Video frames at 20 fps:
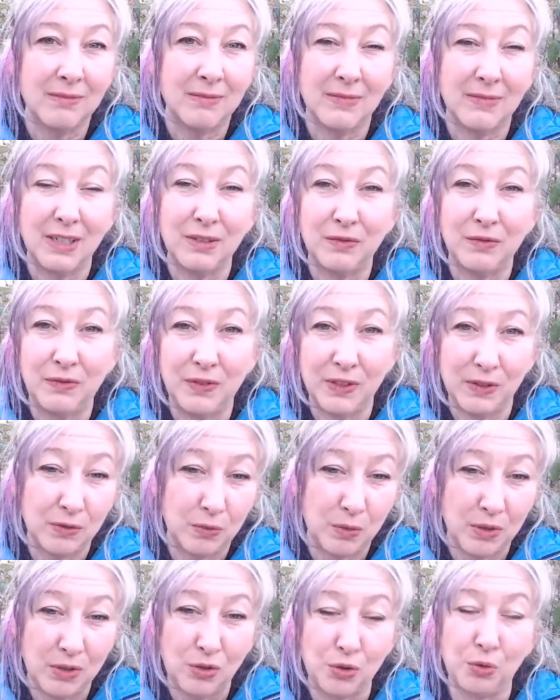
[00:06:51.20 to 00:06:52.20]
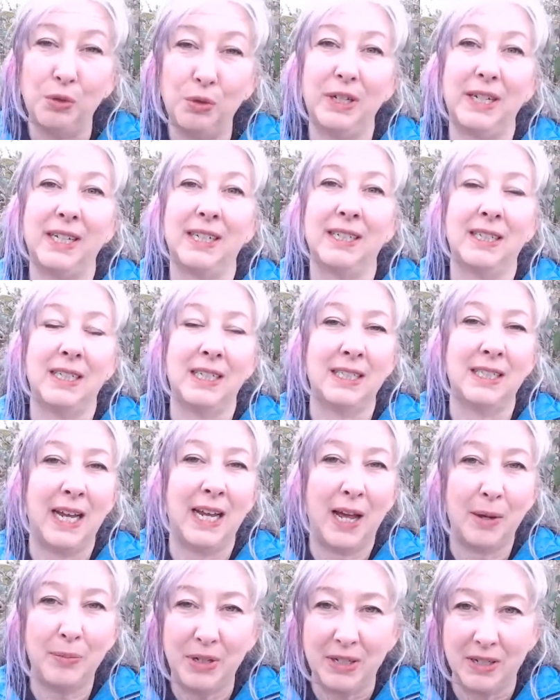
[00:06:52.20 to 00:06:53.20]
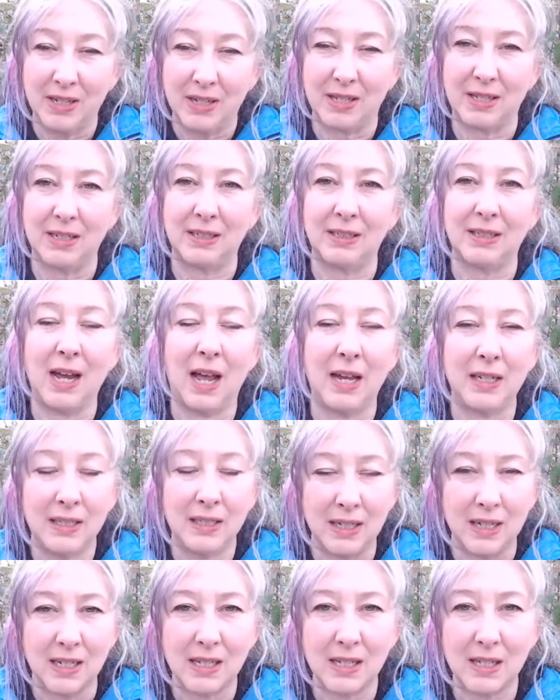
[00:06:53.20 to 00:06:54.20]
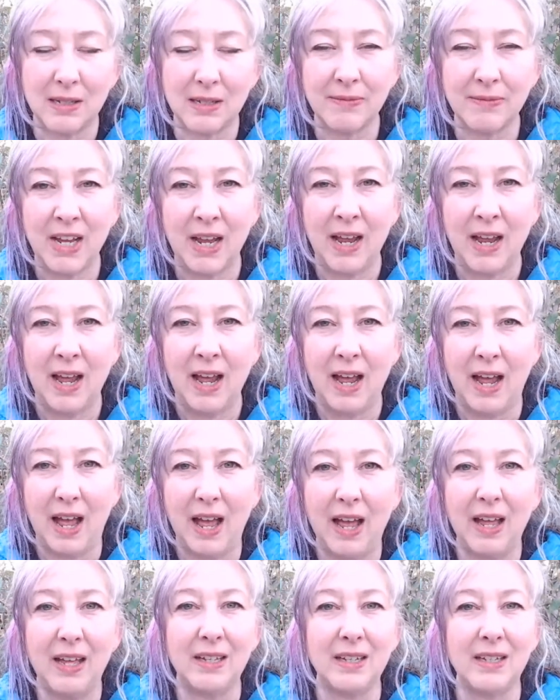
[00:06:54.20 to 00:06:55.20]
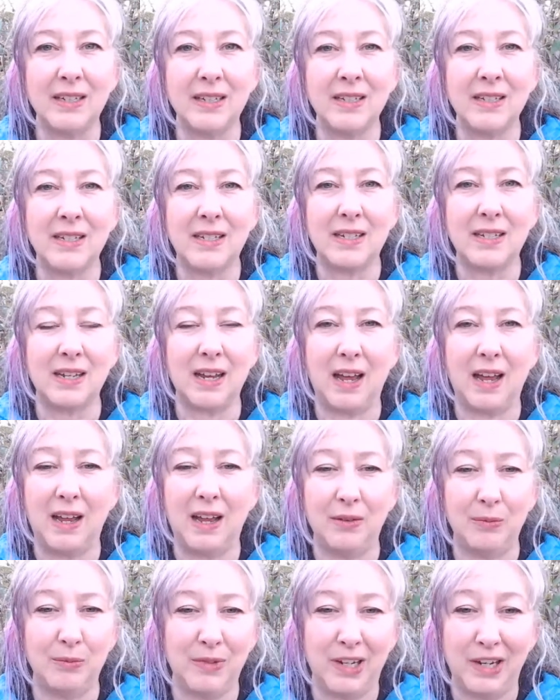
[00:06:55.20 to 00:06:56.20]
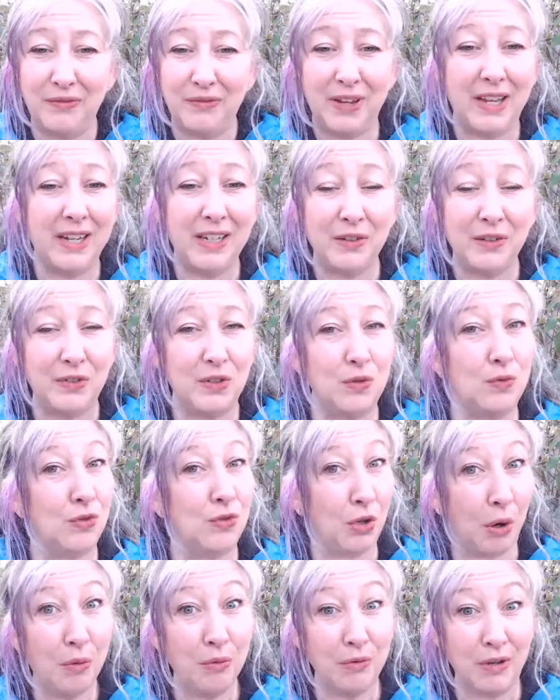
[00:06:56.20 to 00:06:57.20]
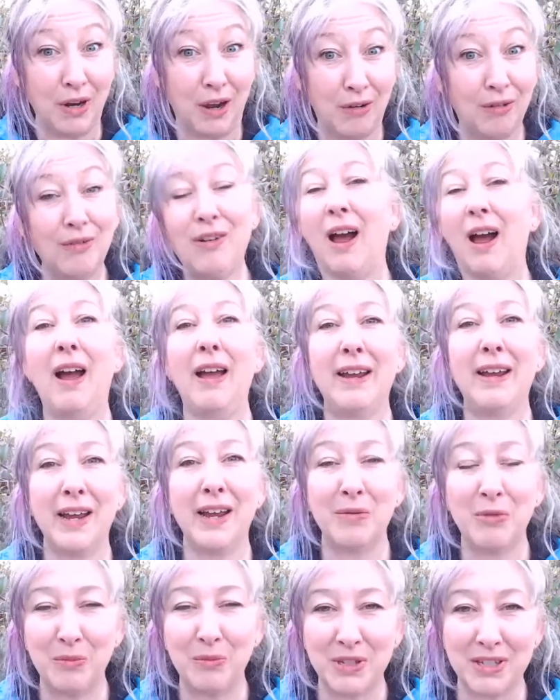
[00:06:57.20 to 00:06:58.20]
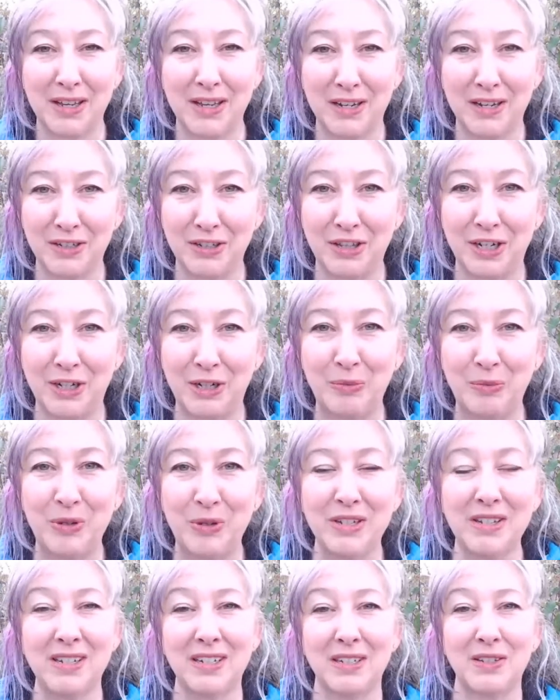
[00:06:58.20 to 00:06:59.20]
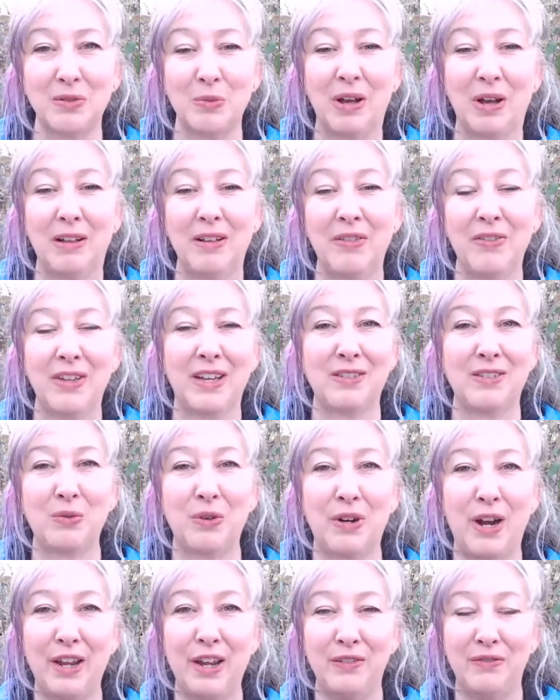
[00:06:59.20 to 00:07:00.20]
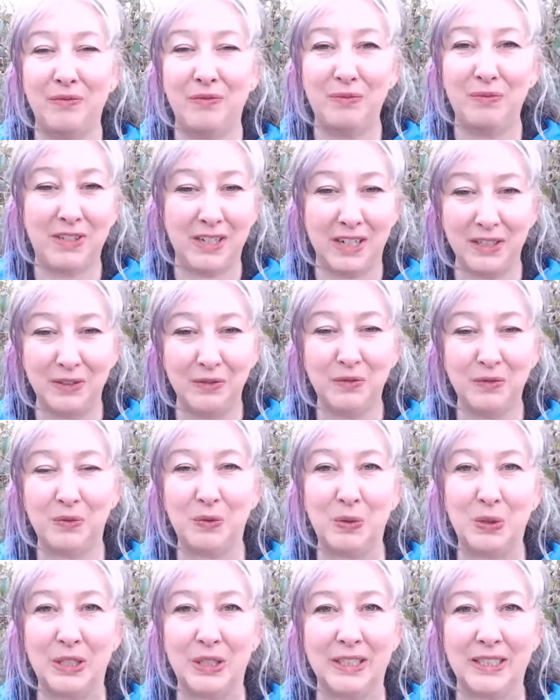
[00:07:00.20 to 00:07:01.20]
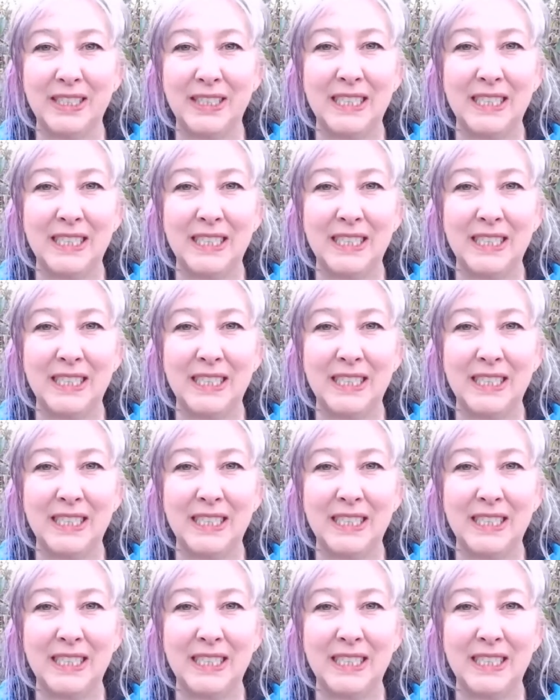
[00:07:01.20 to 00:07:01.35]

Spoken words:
and filled with joy and happiness and kindness. And if any of you don't know, I am a massage therapist as well, and that's what I have done for